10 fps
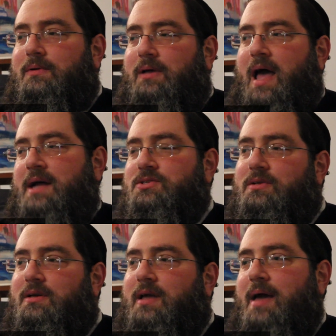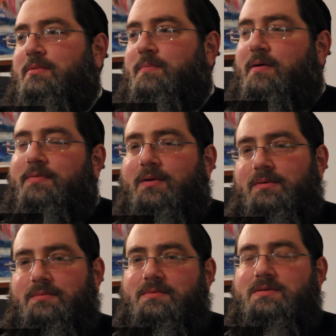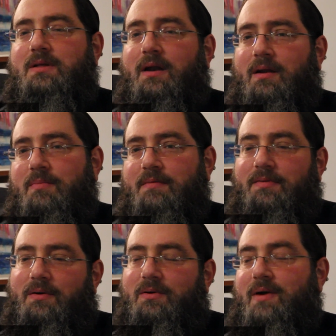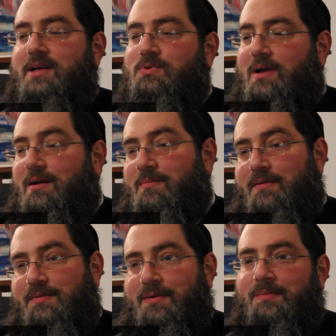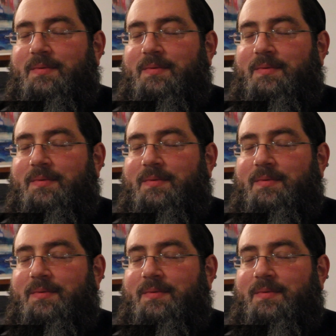actually came to Buffalo, studied in Buffalo, graduated in Buffalo,